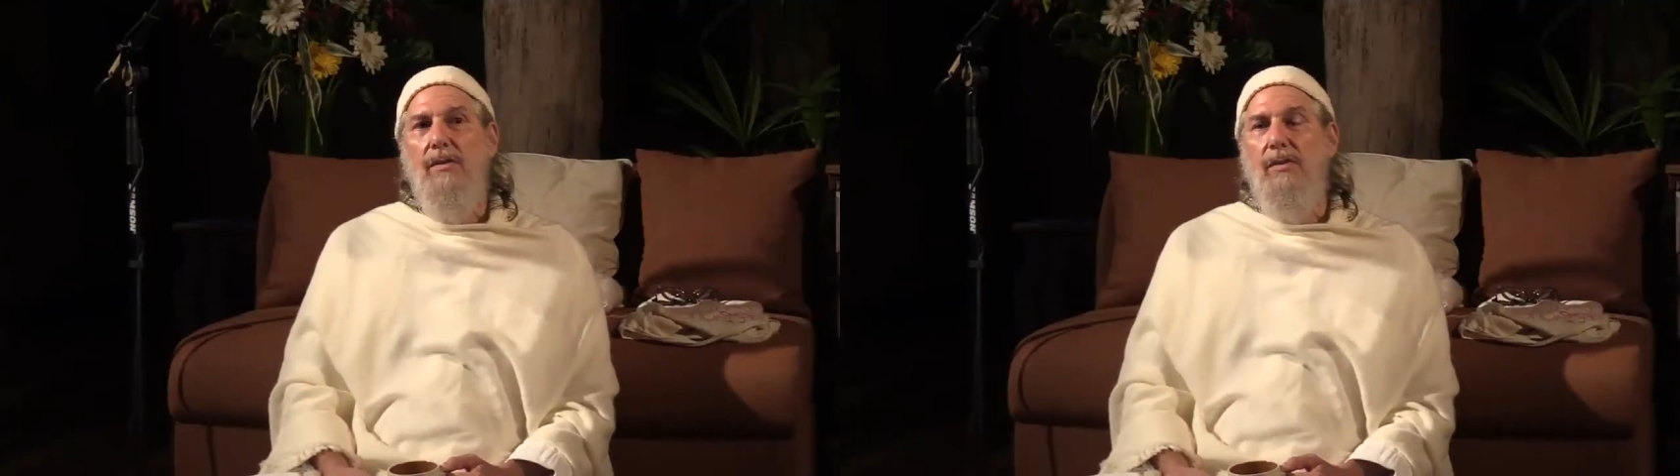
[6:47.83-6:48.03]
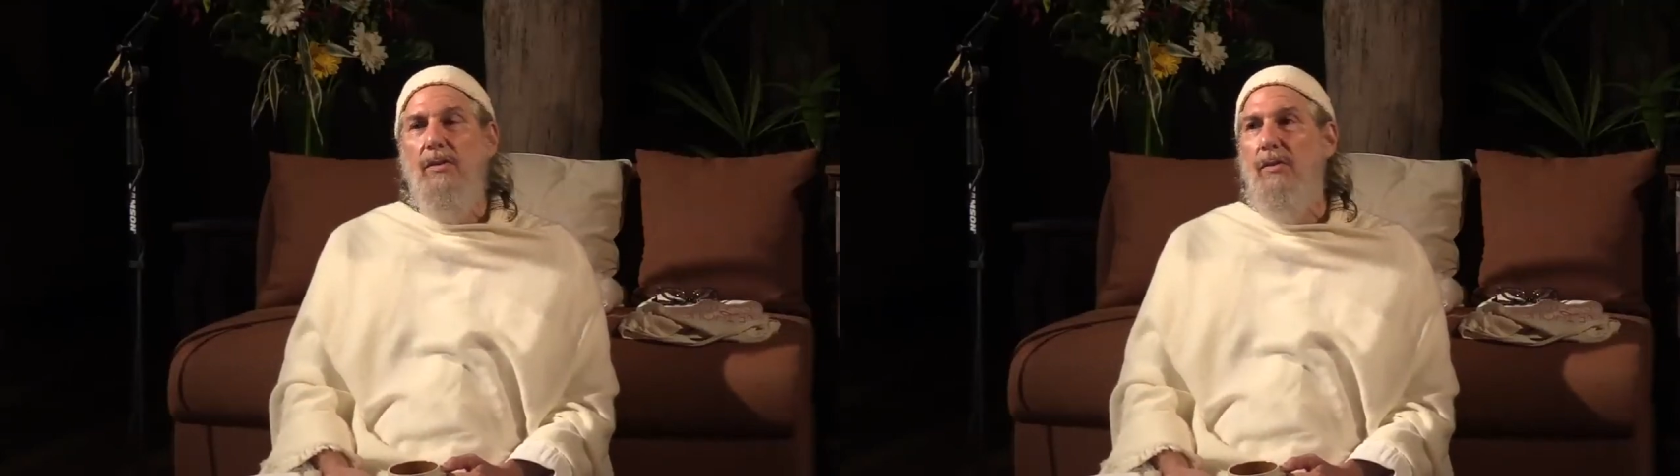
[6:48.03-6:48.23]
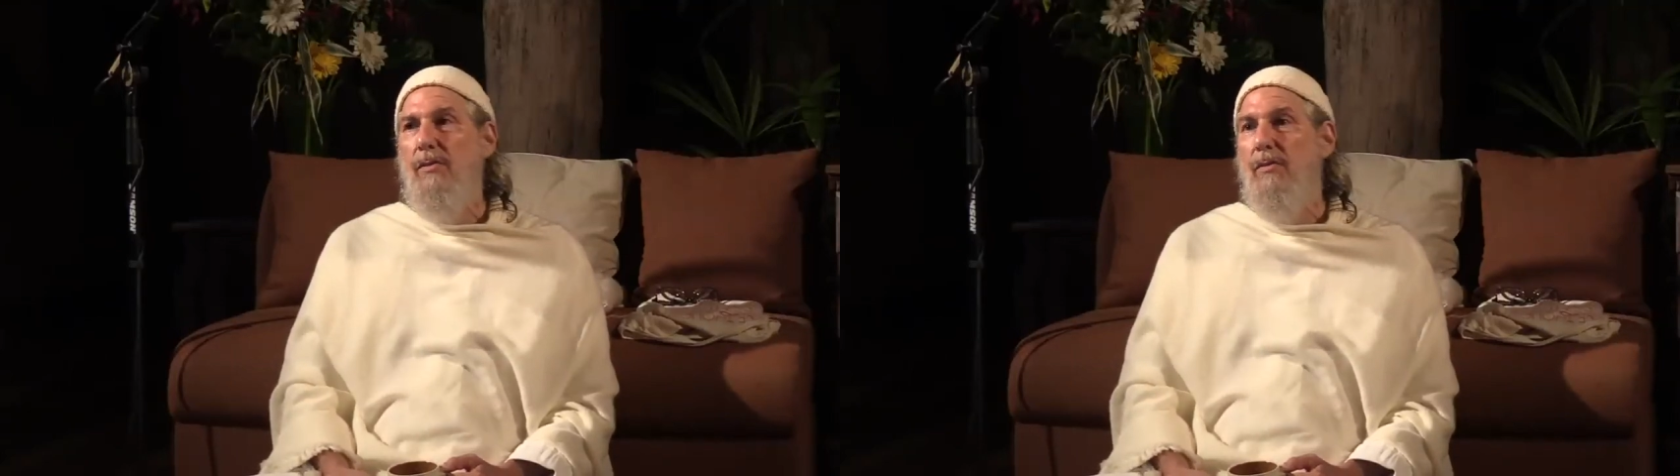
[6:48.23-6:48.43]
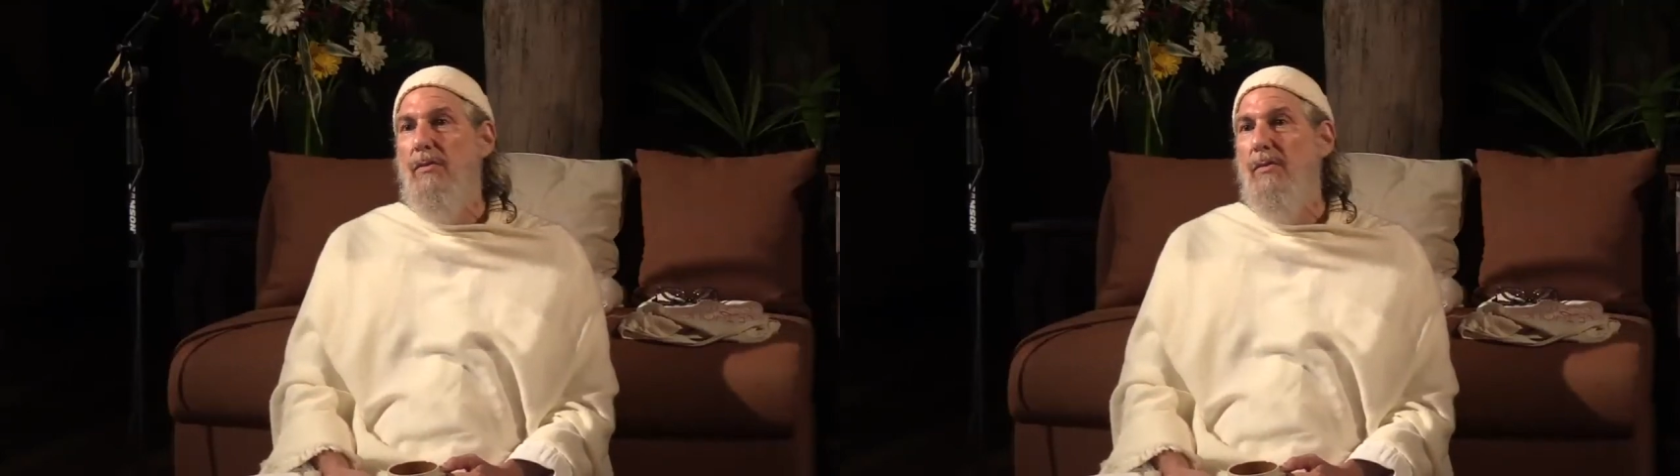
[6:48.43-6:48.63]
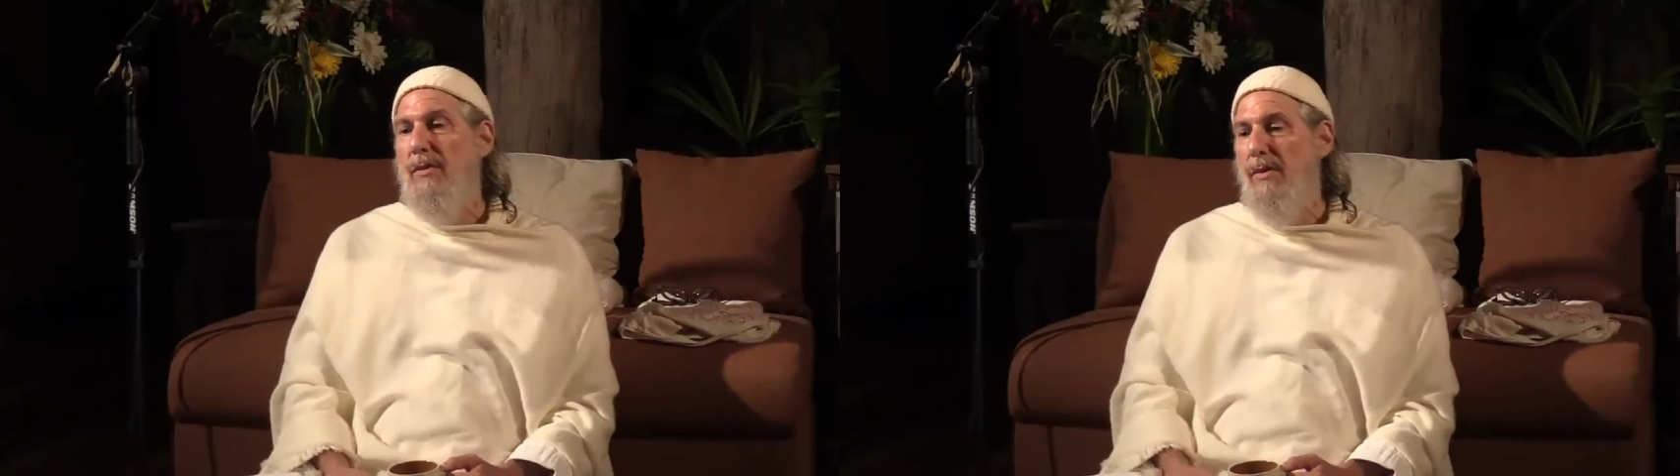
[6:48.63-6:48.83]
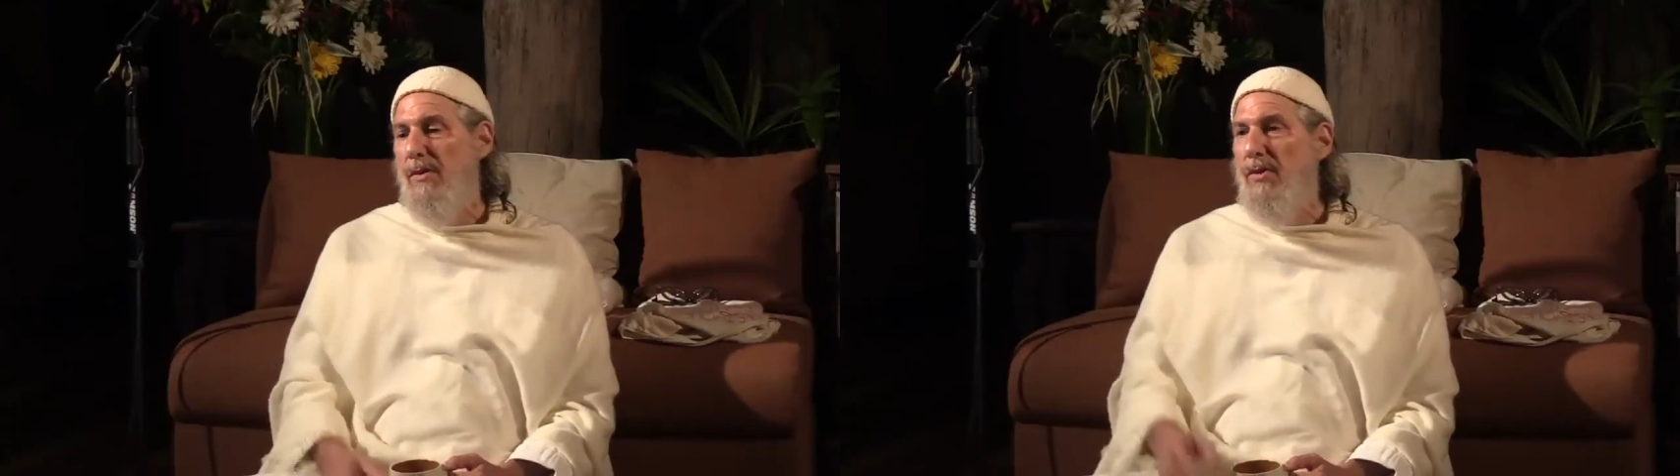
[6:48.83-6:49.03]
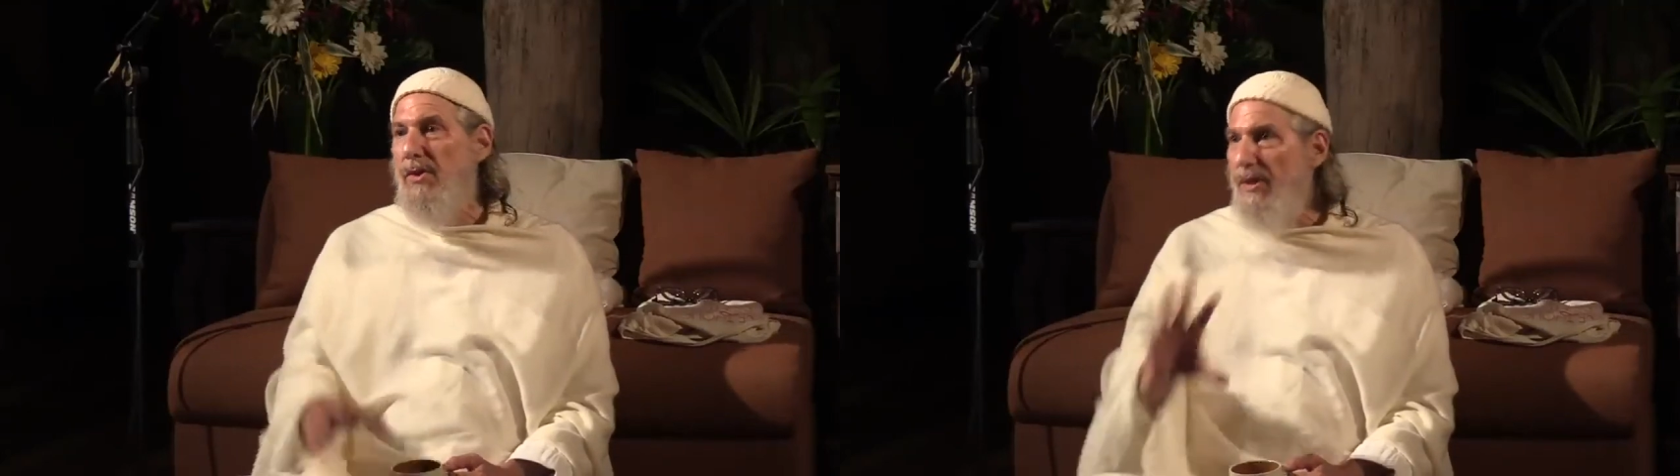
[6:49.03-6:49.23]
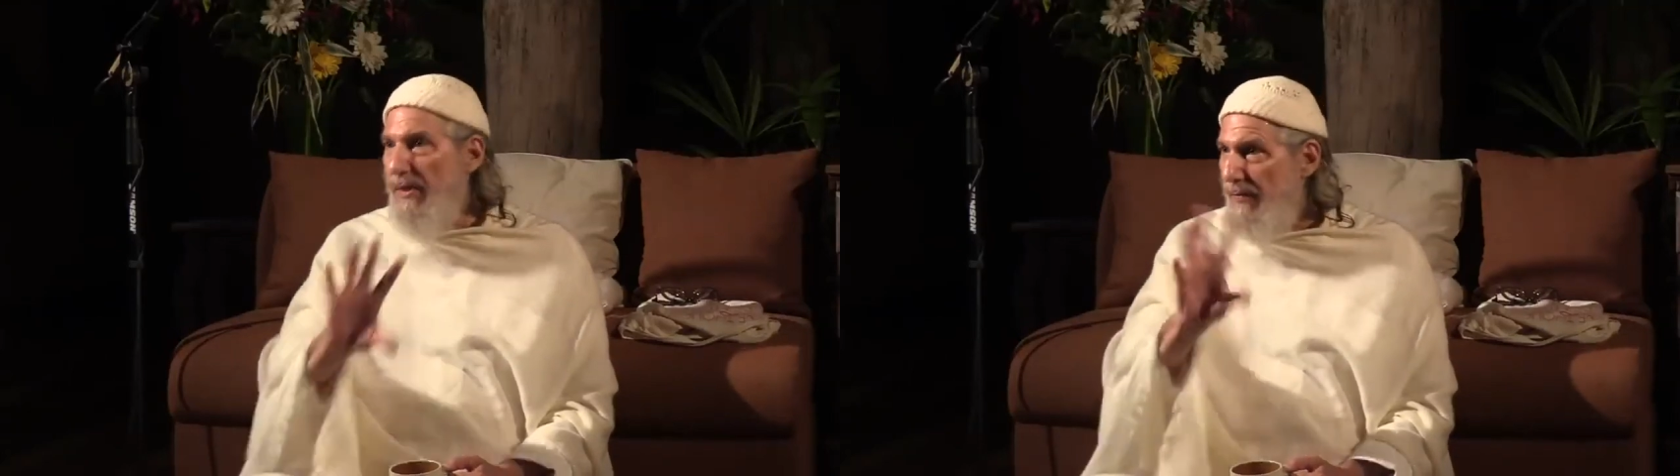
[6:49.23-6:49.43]
to
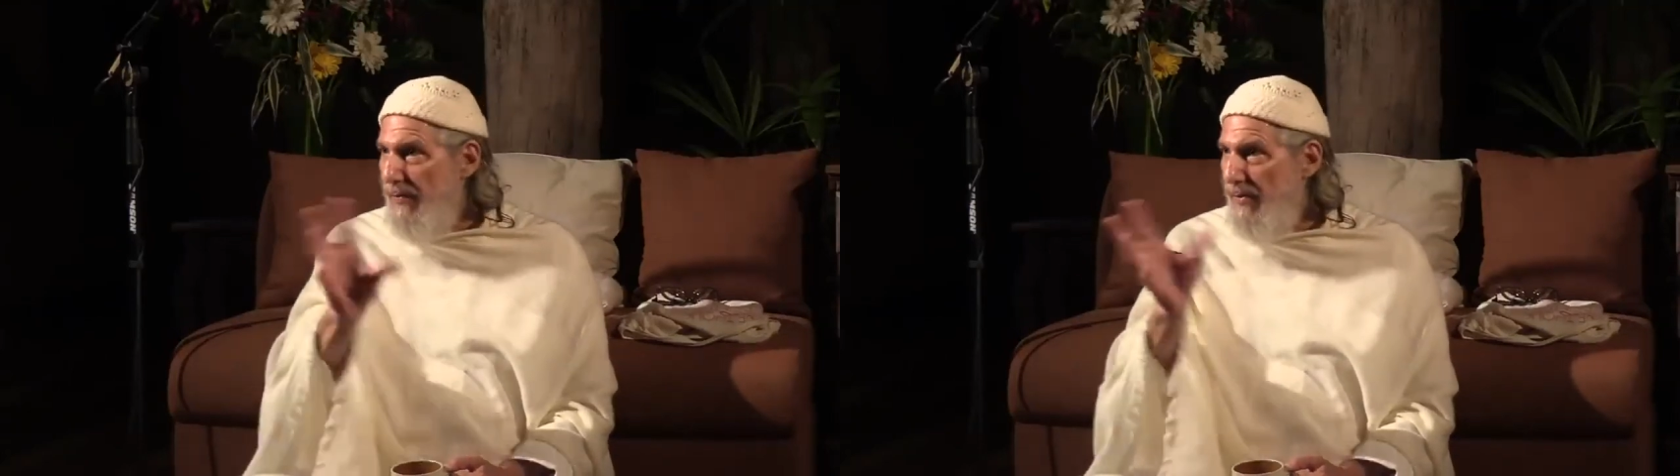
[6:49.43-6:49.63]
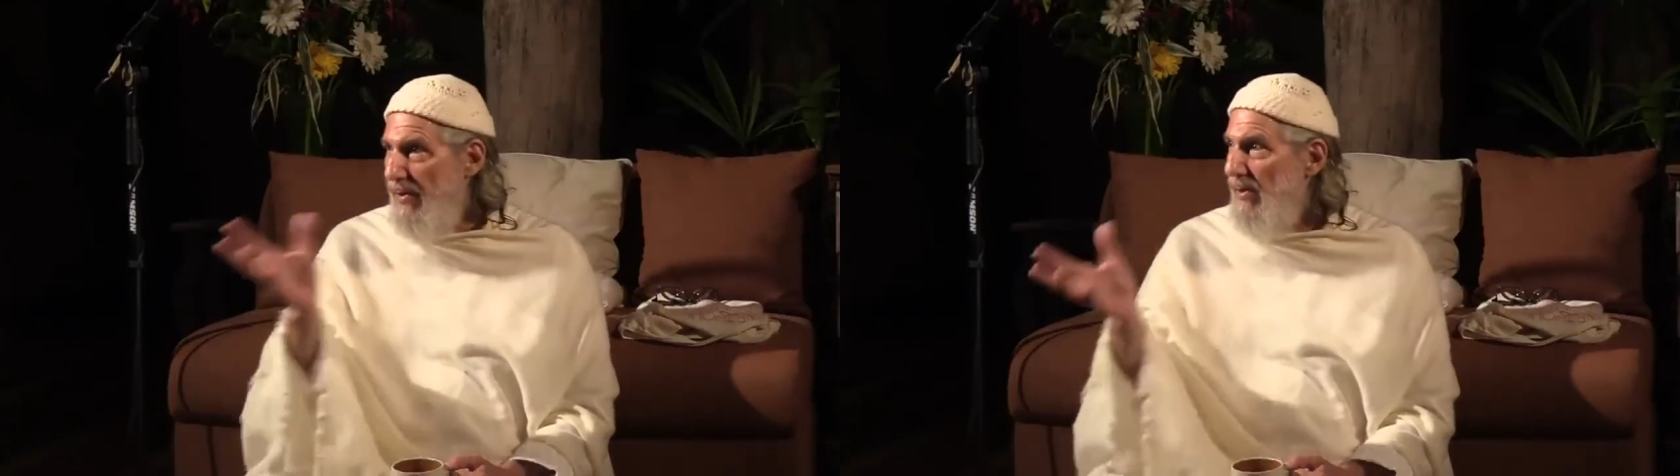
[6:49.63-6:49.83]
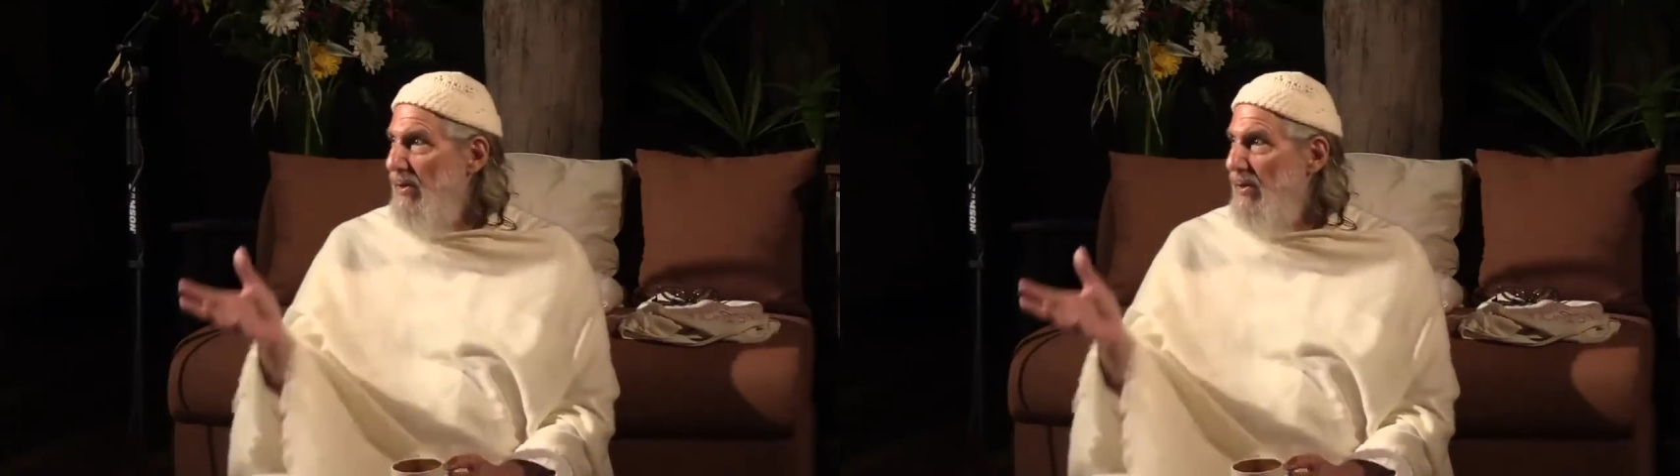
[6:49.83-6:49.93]
shift